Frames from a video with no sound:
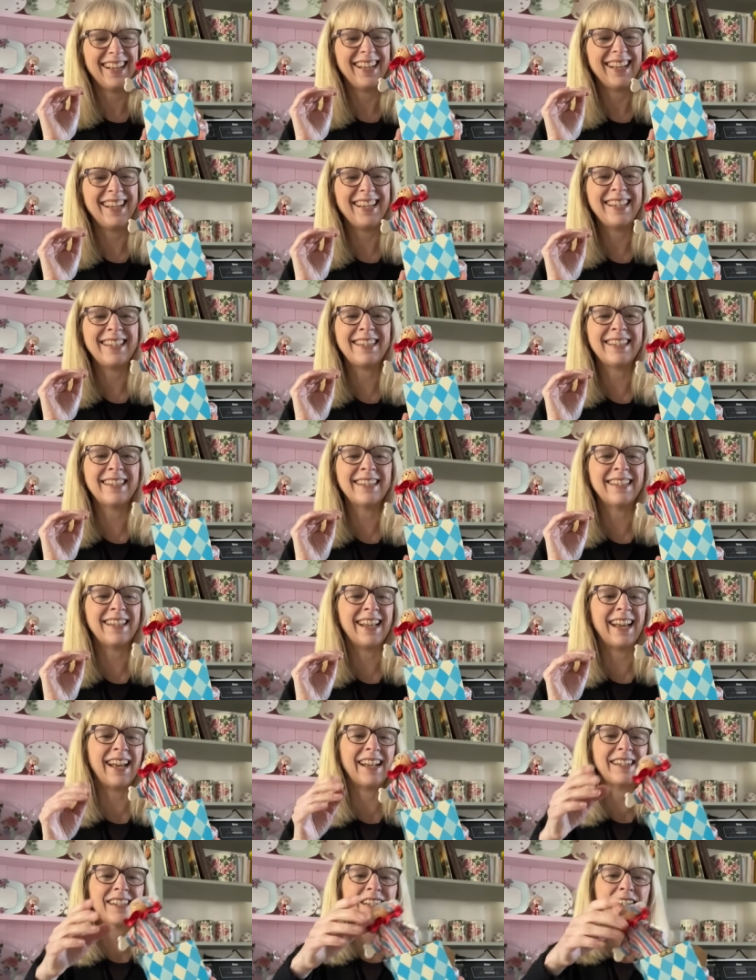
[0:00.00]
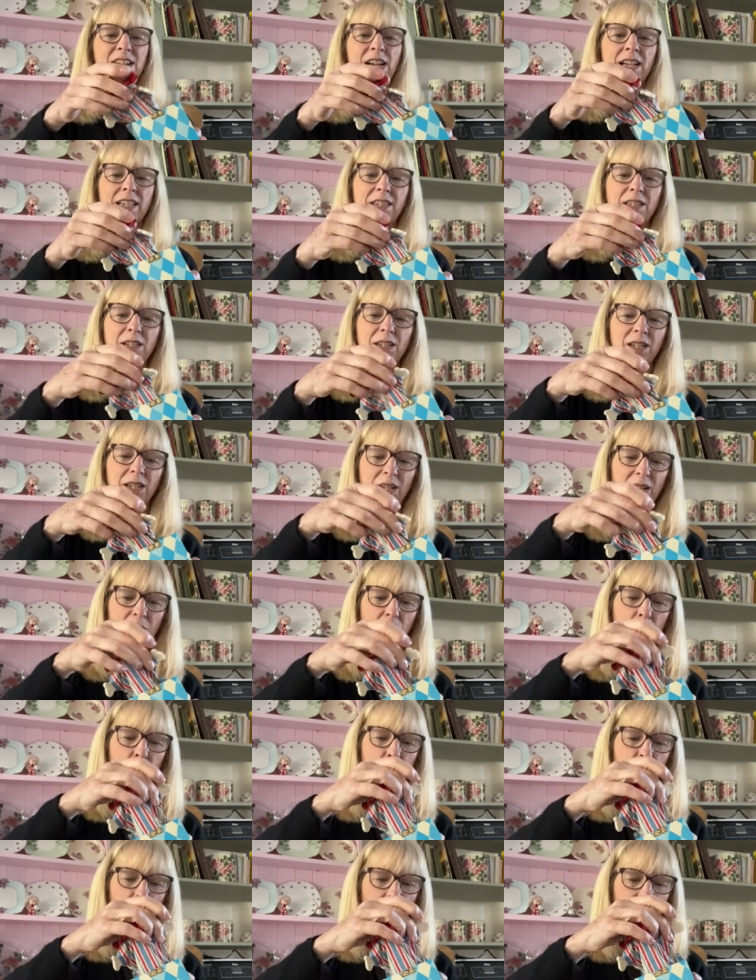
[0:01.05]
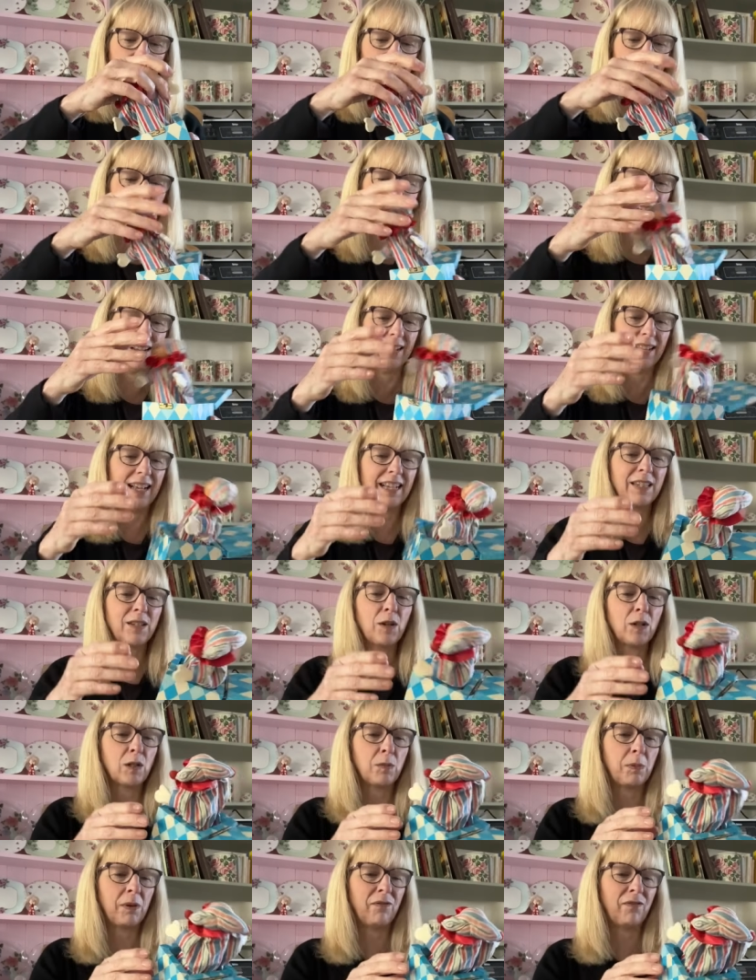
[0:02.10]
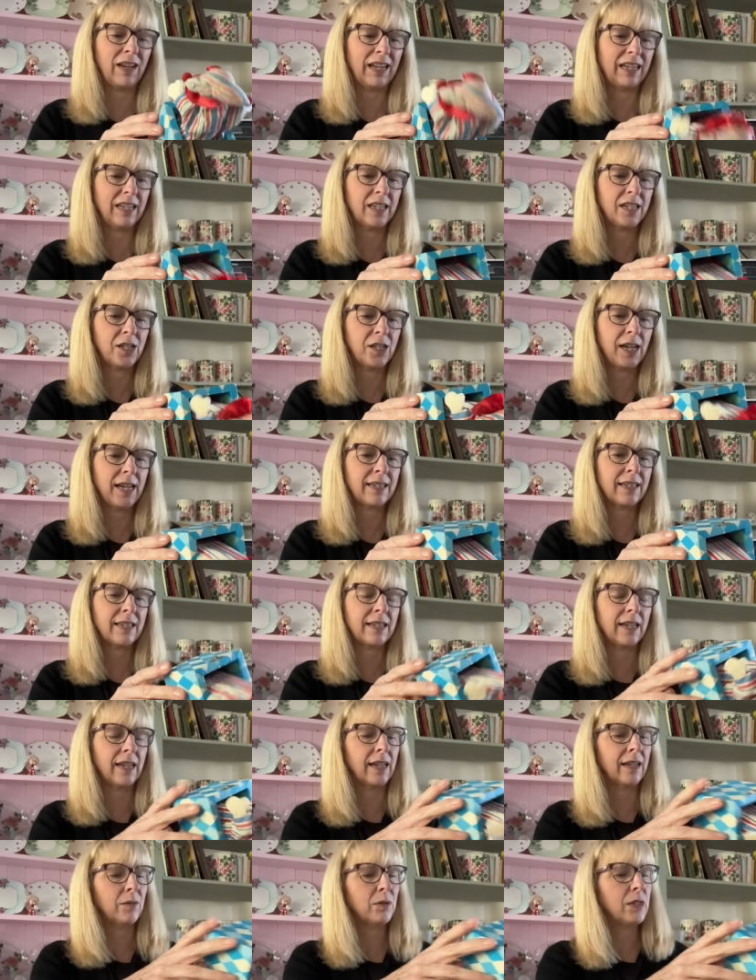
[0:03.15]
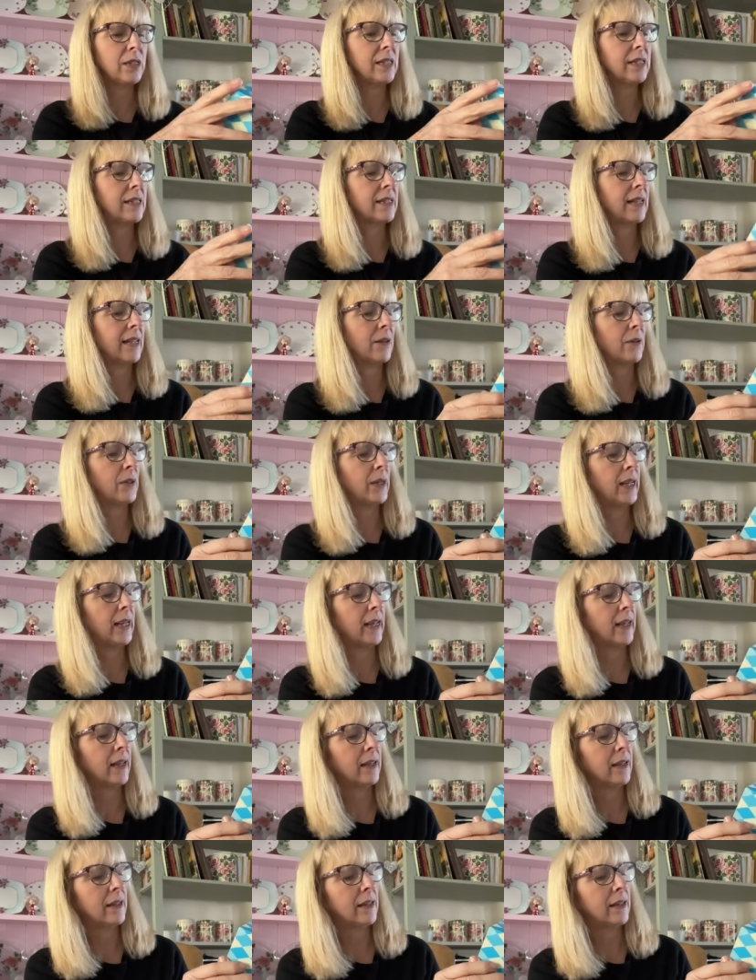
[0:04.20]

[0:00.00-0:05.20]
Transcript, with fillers: Isn't that just brilliant? It's got to be vintage, hasn't it? What does it say on here?